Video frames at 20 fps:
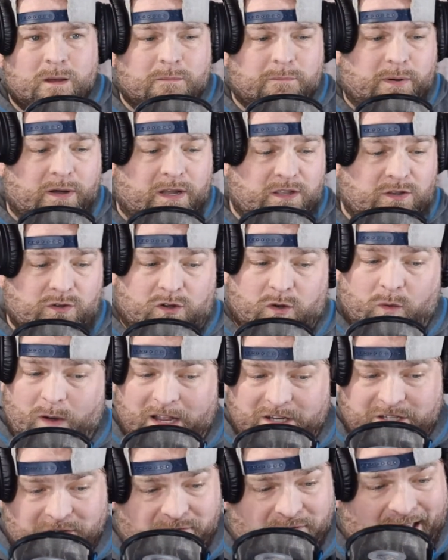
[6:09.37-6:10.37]
But you can
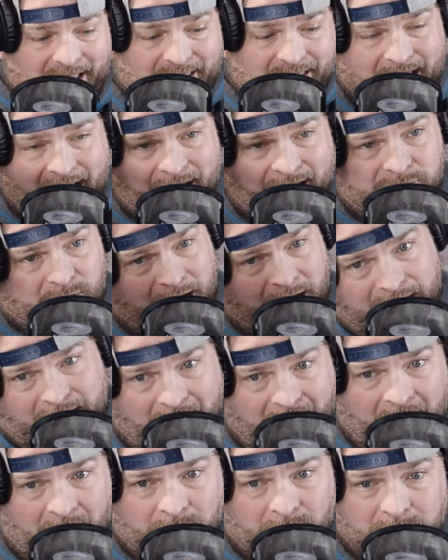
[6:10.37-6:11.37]
watch the fight live right
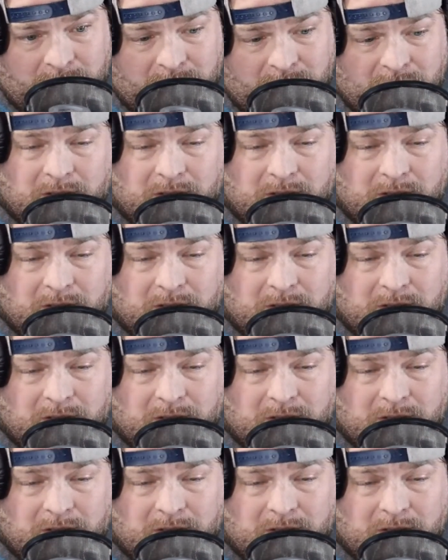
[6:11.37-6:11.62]
now